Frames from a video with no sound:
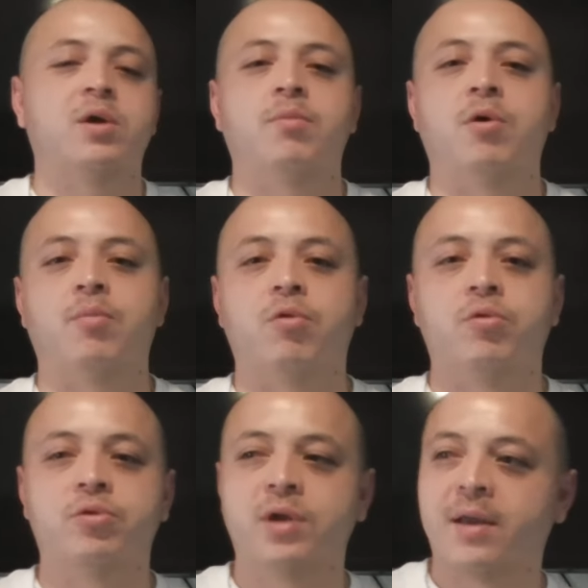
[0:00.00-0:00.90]
Come on, bro.
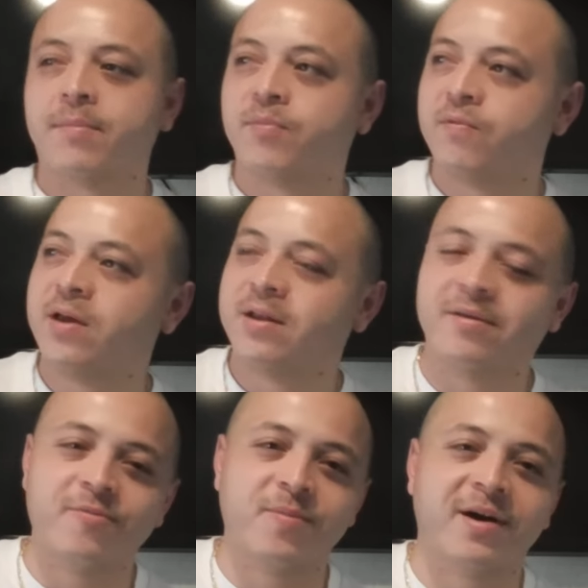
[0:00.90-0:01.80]
You can't prevent
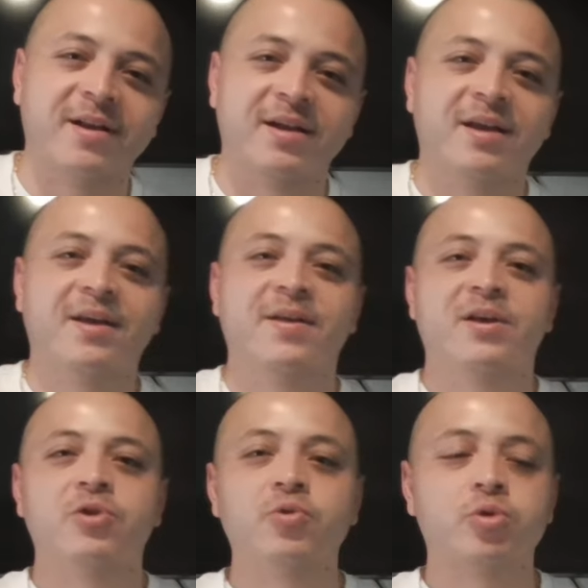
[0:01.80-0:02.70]
nobody.
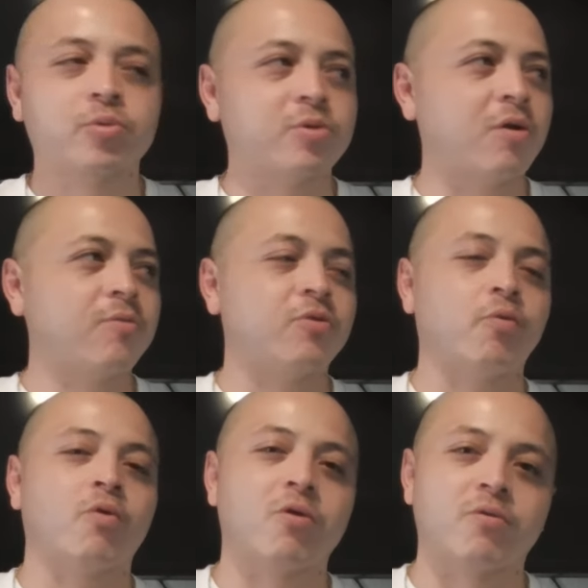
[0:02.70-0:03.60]
YouTube's all over the
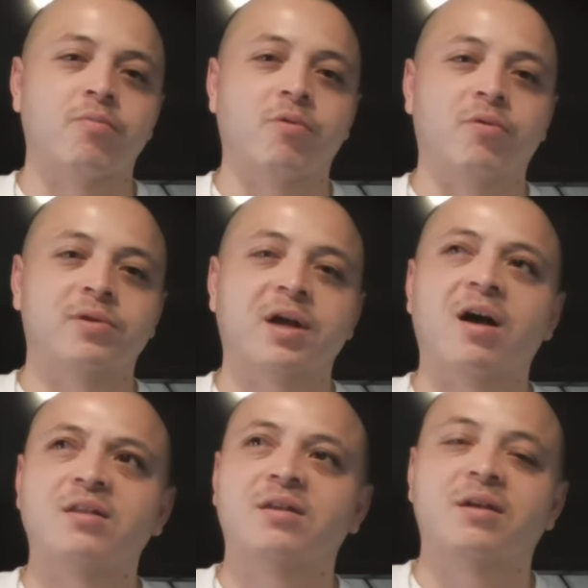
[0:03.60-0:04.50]
world, bro. It's
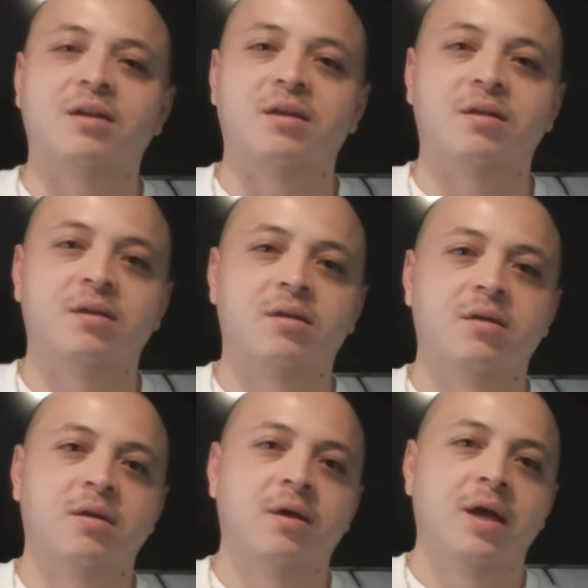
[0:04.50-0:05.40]
content.
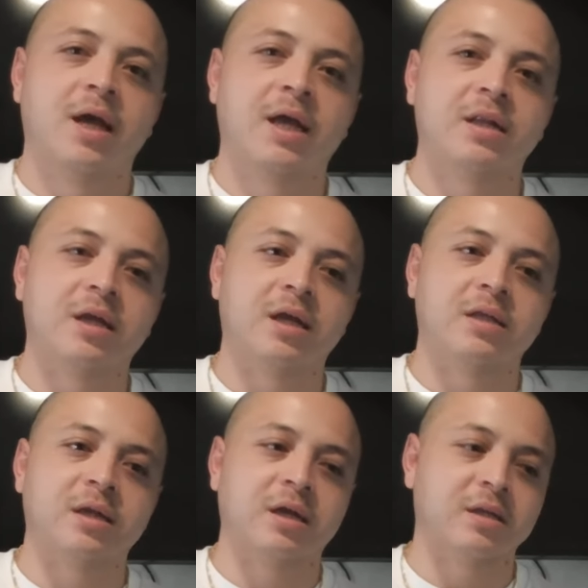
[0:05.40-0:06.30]
And
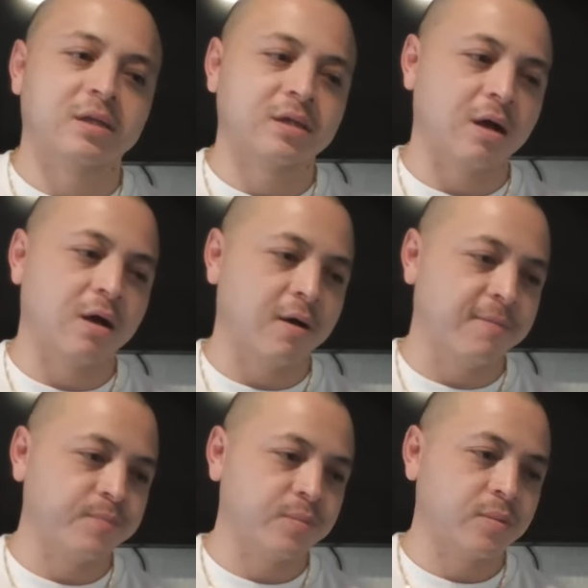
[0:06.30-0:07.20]
it's
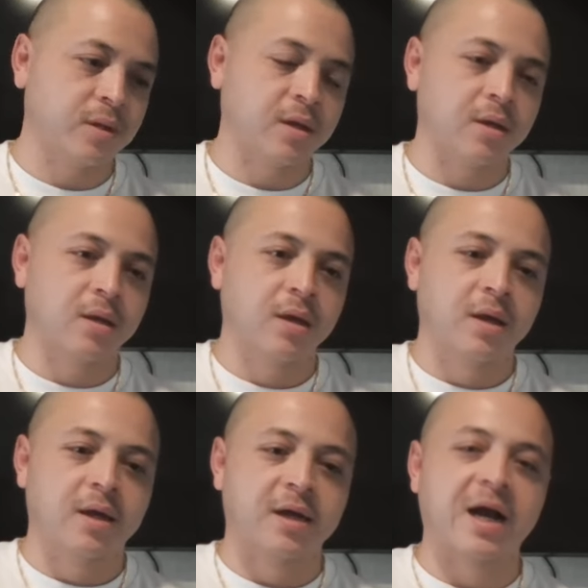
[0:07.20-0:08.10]

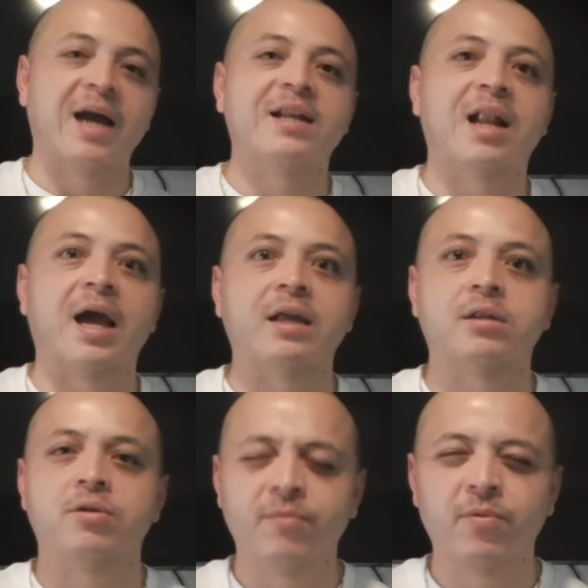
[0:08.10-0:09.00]

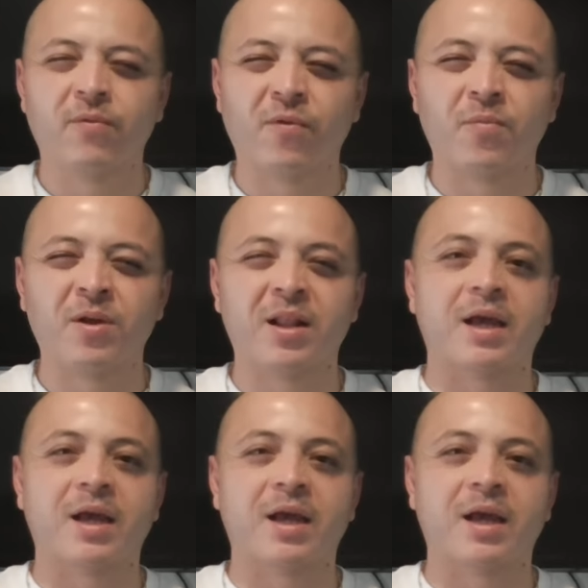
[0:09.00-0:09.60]
guideline. You feel me?